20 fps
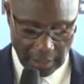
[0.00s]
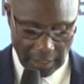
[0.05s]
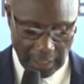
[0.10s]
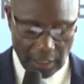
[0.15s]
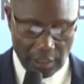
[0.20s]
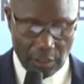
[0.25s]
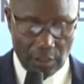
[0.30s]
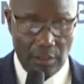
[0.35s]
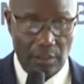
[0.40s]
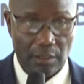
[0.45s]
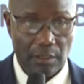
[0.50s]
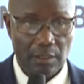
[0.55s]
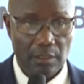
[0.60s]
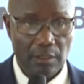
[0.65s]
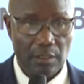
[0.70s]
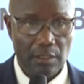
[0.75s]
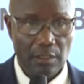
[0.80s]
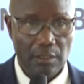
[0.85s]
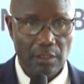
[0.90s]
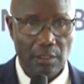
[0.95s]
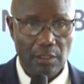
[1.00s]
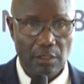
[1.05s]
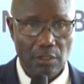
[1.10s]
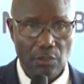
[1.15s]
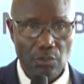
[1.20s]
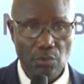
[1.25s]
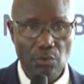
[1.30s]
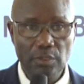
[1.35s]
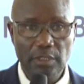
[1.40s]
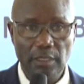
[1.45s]
and
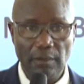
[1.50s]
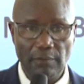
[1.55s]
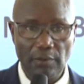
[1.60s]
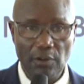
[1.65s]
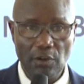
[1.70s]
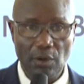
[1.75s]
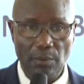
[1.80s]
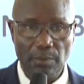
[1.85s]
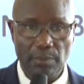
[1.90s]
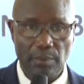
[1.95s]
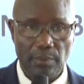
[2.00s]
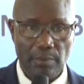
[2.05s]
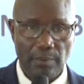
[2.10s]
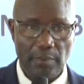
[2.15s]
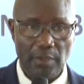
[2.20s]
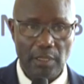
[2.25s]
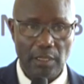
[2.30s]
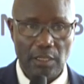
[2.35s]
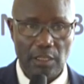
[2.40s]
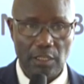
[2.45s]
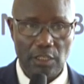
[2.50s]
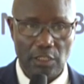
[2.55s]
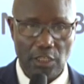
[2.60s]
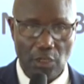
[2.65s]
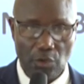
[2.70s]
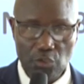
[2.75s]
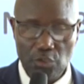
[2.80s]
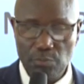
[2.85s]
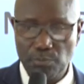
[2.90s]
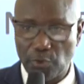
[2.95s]
to develop
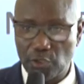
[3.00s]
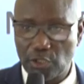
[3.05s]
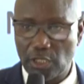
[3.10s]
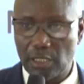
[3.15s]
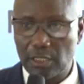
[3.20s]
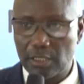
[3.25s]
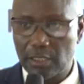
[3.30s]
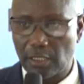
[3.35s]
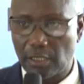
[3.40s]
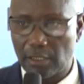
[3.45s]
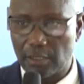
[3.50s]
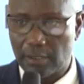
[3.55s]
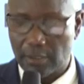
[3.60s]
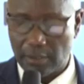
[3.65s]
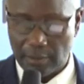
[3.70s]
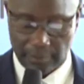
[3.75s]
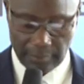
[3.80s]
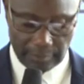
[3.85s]
those potentials.